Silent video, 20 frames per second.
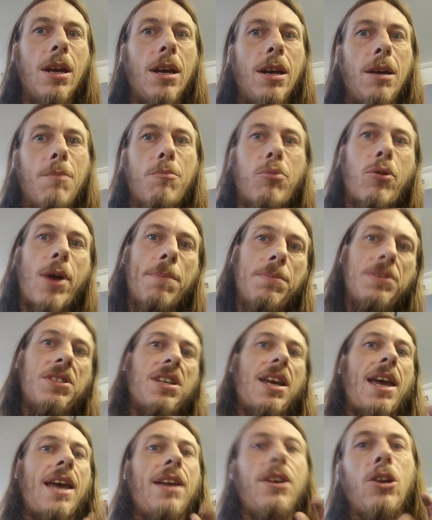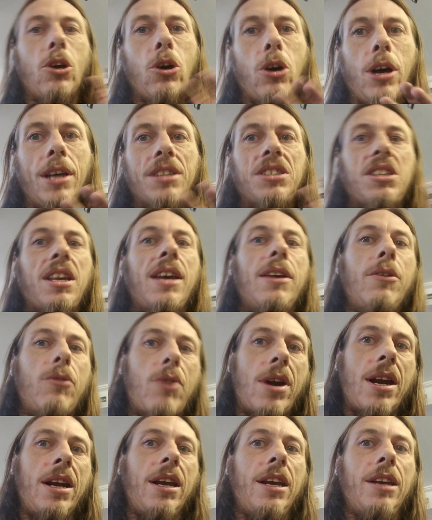prepped and nice and
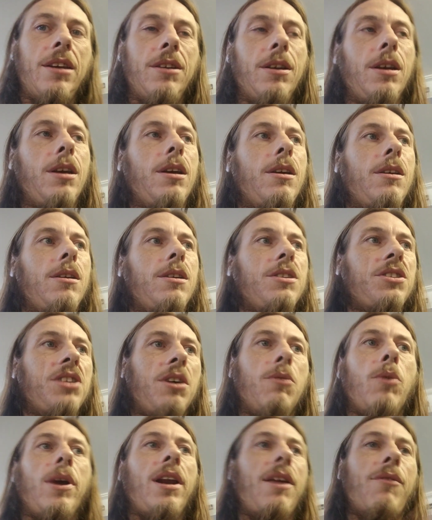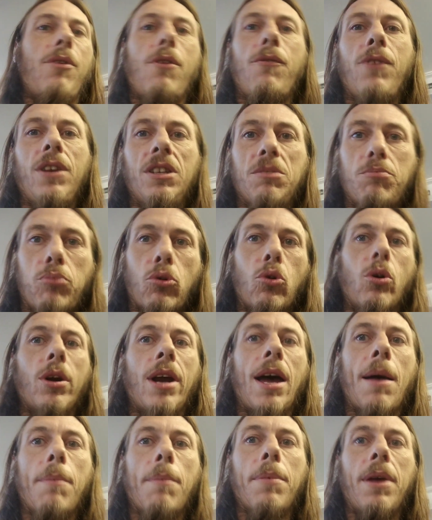ready, so when everything's brought
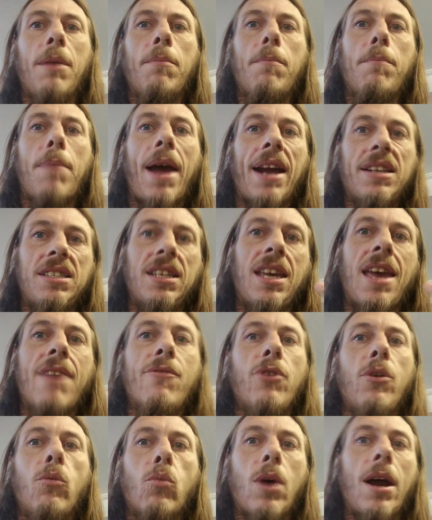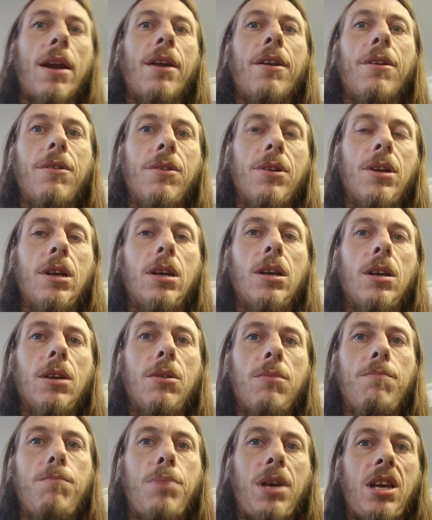up and back together in one
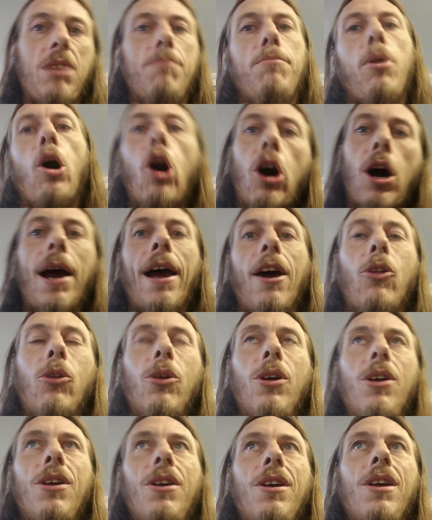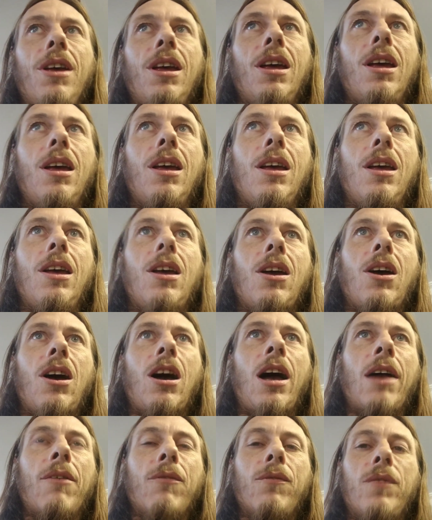big pile,
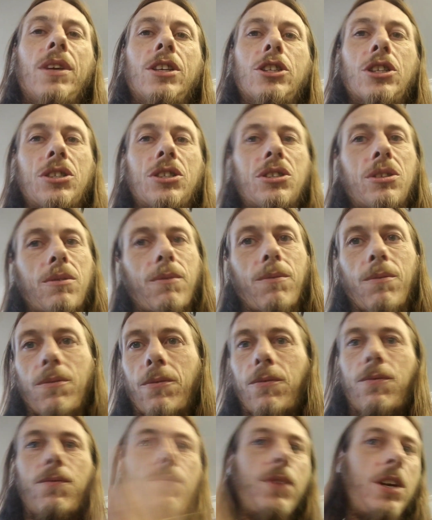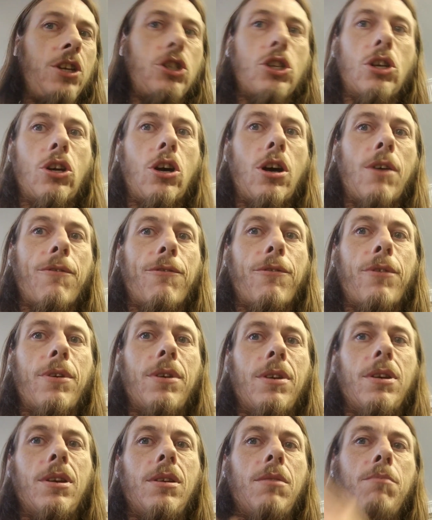I can then just finish it off,
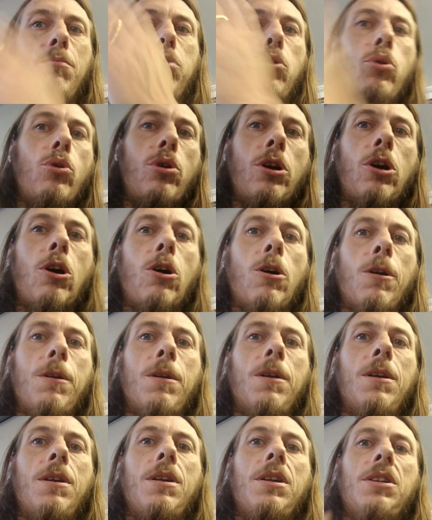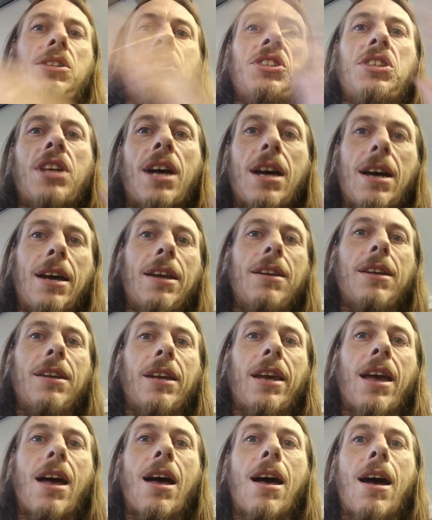put it on, start the
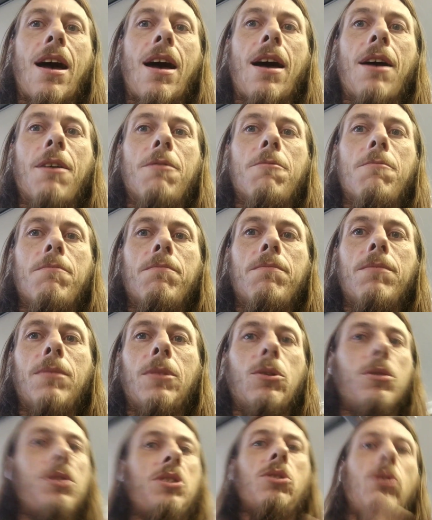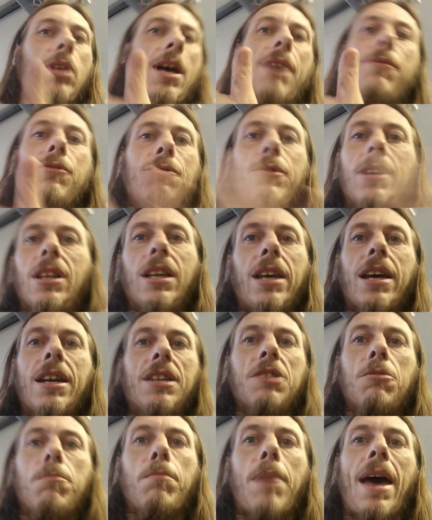car. Of course, all I have to really get
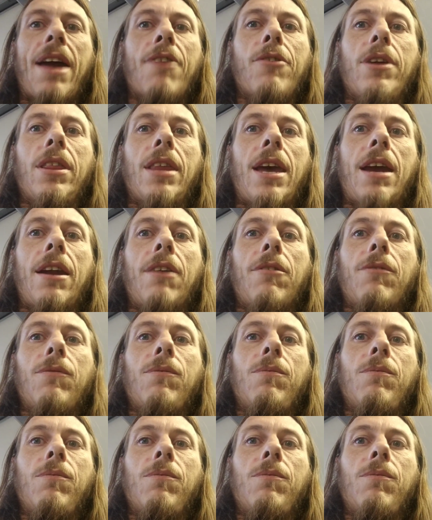is a battery then and